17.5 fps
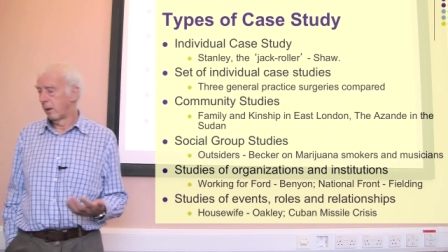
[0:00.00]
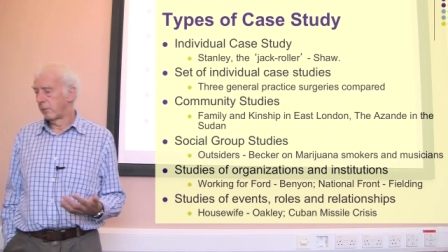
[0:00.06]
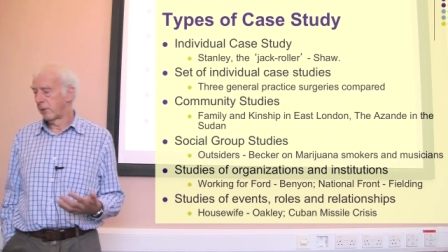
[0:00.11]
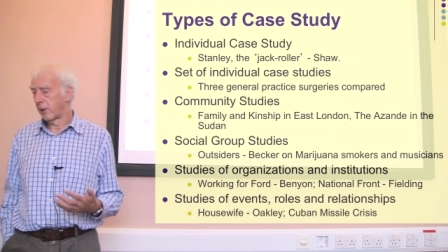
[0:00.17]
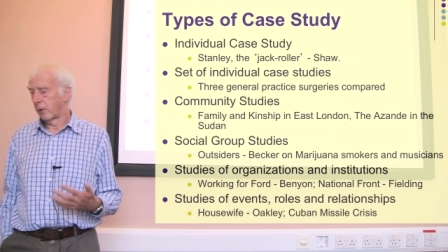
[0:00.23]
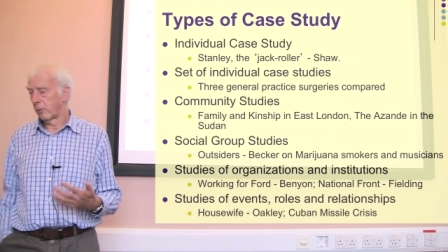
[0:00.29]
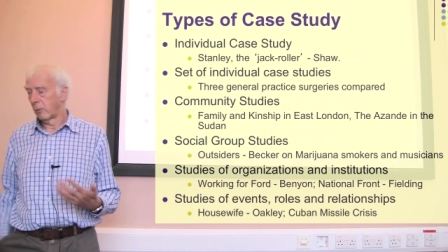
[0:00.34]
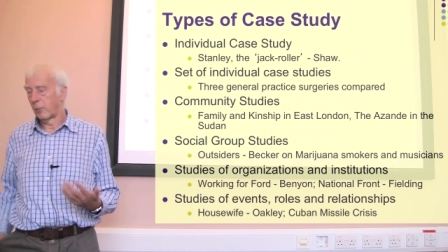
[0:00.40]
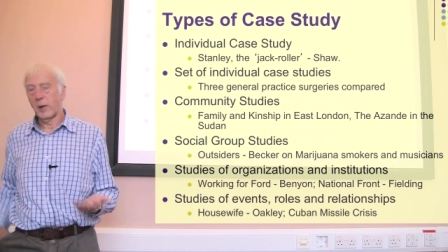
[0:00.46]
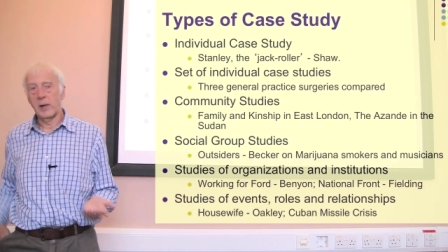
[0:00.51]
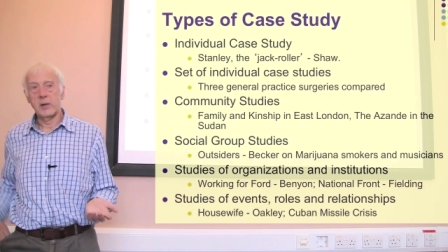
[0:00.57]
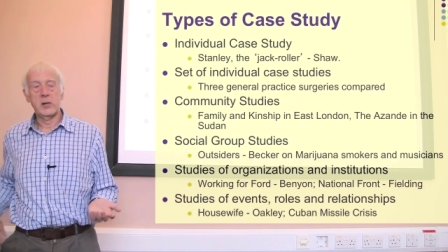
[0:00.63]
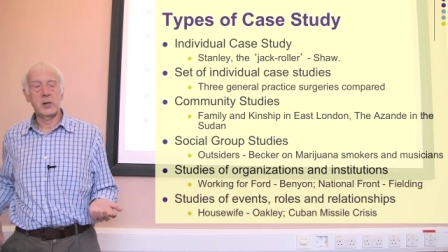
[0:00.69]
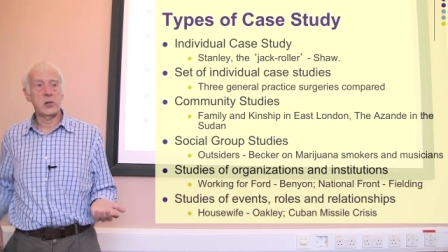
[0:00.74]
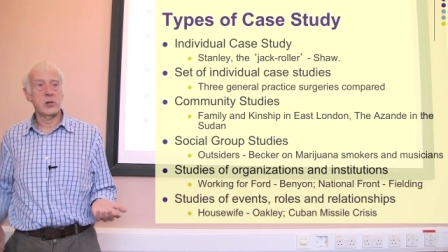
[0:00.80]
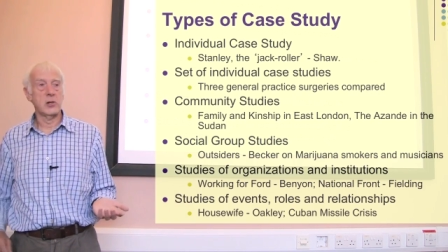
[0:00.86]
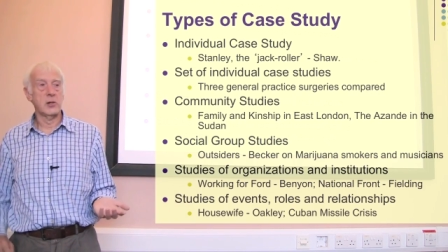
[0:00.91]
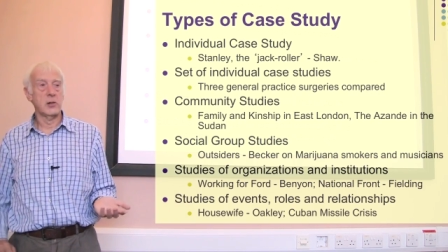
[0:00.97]
general
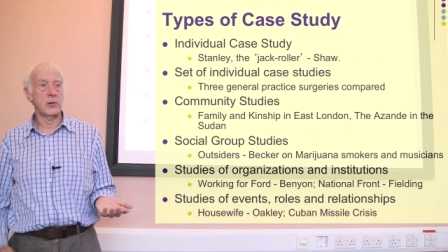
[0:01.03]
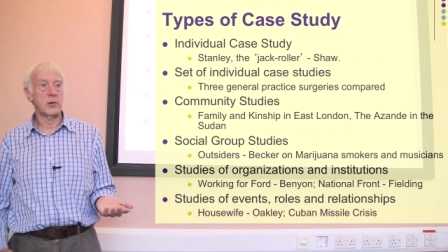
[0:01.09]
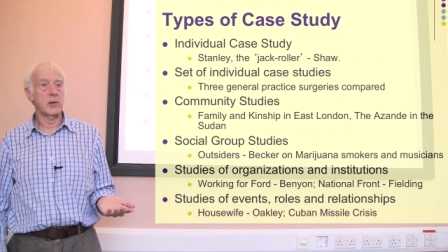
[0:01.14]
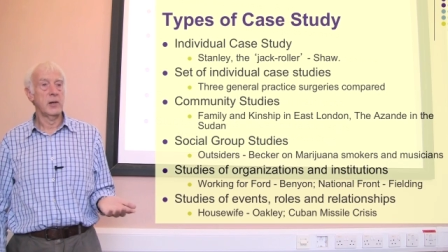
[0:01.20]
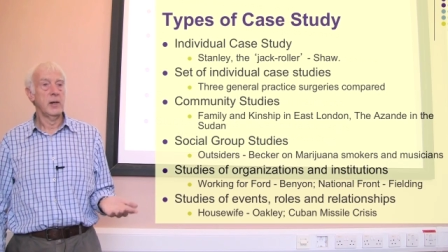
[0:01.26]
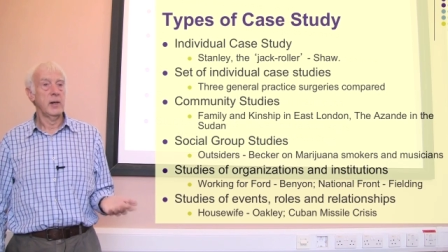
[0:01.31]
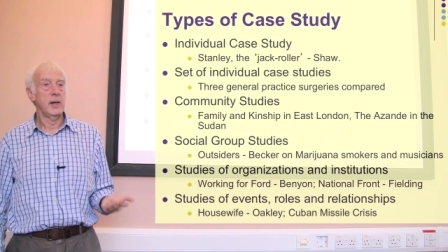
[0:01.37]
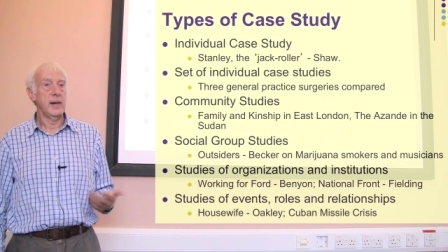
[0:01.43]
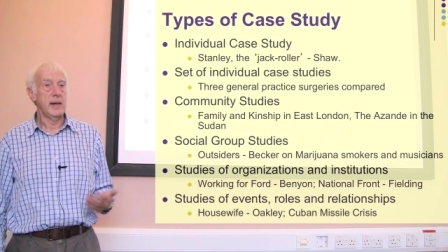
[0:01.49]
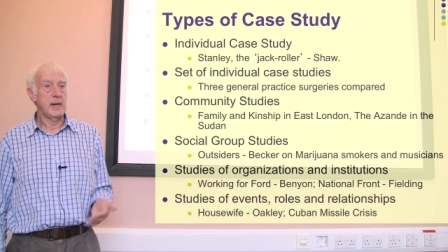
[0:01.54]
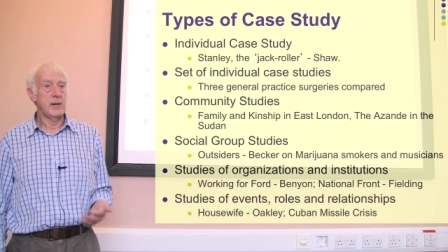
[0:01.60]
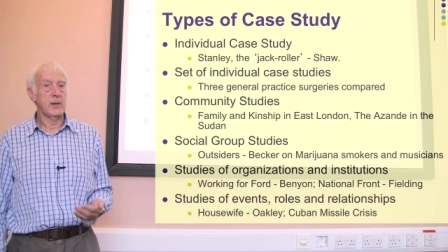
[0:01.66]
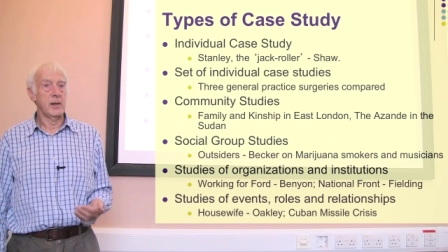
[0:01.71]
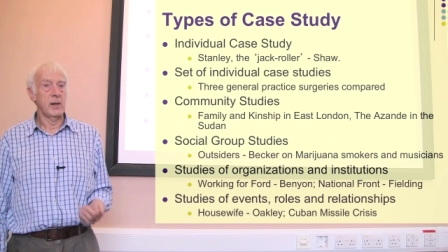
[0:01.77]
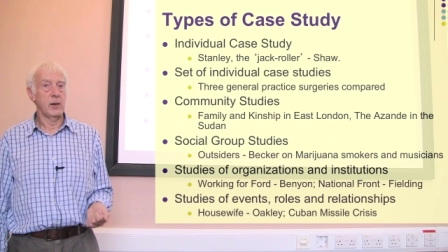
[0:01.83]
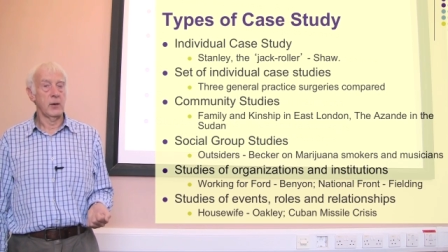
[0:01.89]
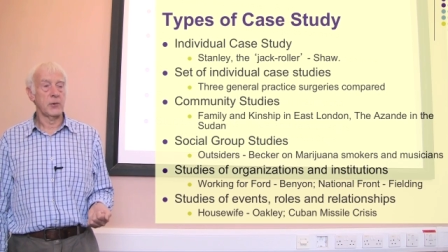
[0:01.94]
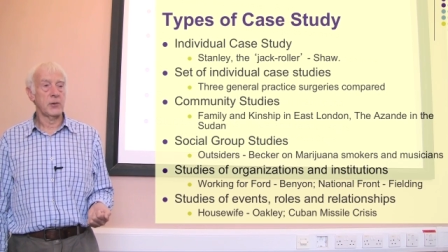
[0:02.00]
practitioners in
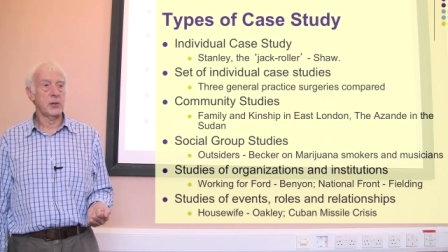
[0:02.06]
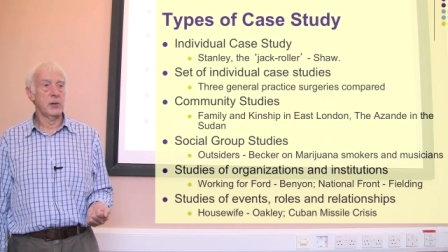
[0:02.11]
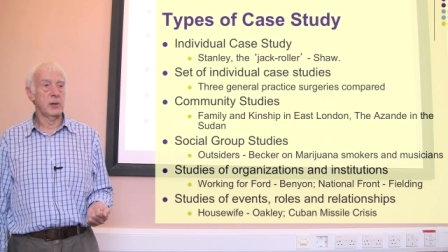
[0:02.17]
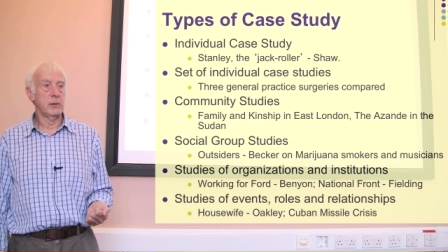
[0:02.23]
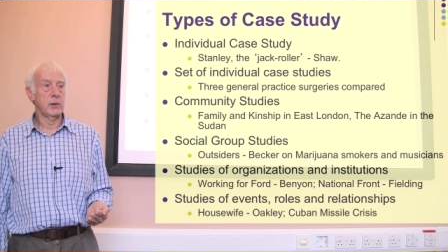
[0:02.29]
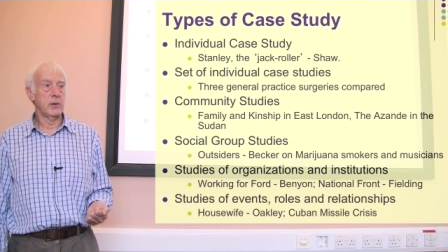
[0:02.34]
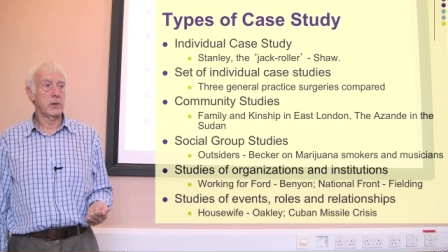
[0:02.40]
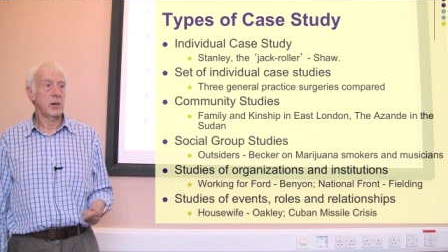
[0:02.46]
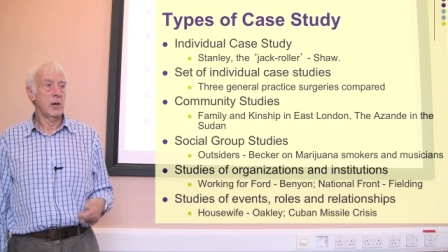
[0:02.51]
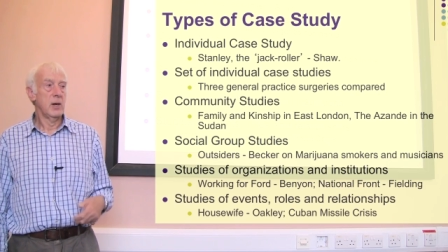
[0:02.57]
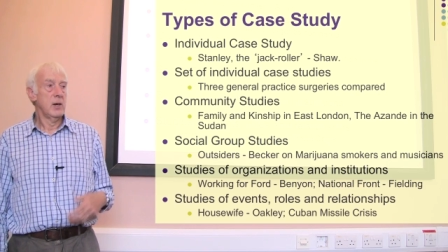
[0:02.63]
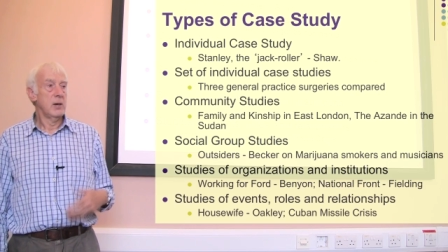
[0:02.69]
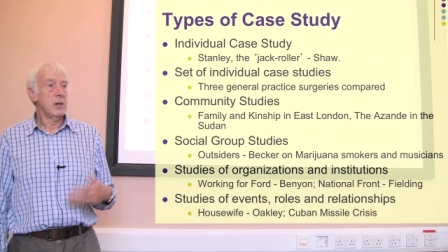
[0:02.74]
the health service,